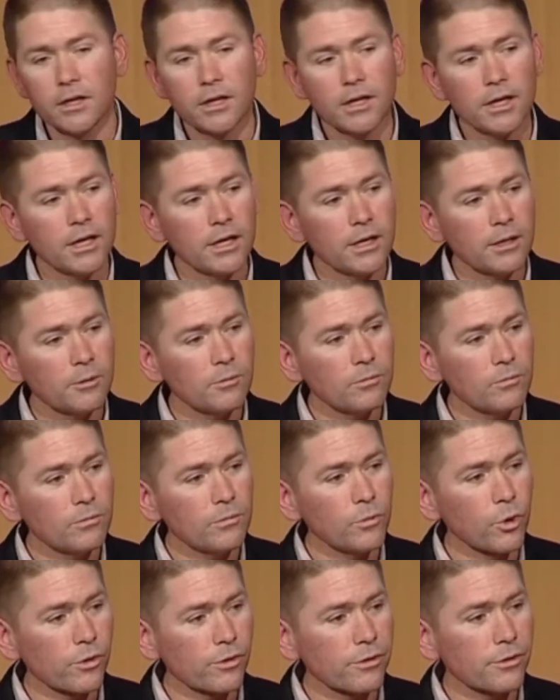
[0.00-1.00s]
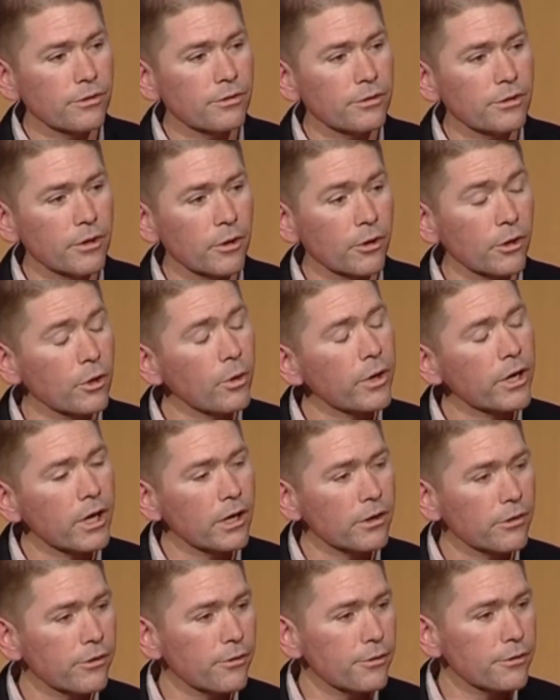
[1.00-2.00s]
going
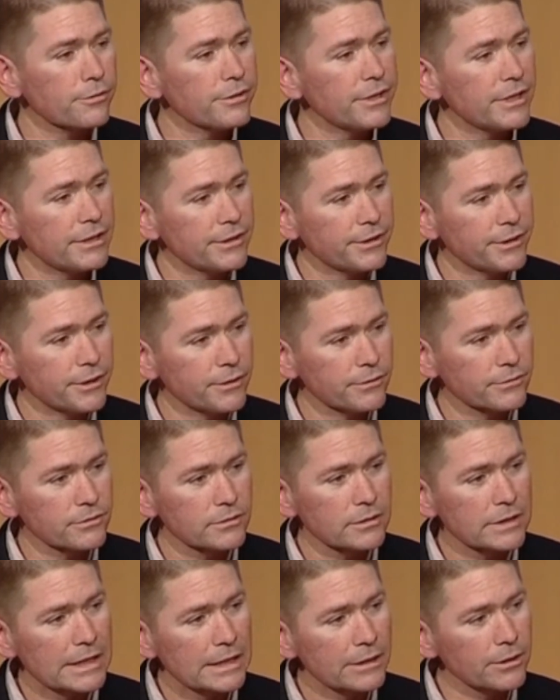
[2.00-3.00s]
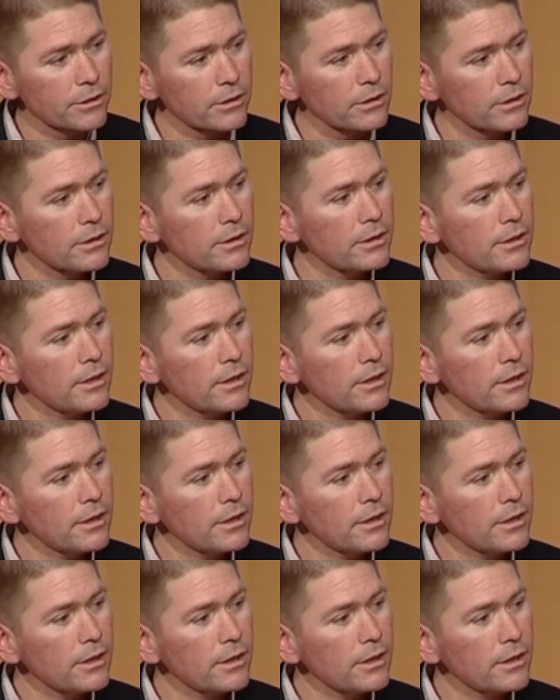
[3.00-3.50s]
on 13 years later,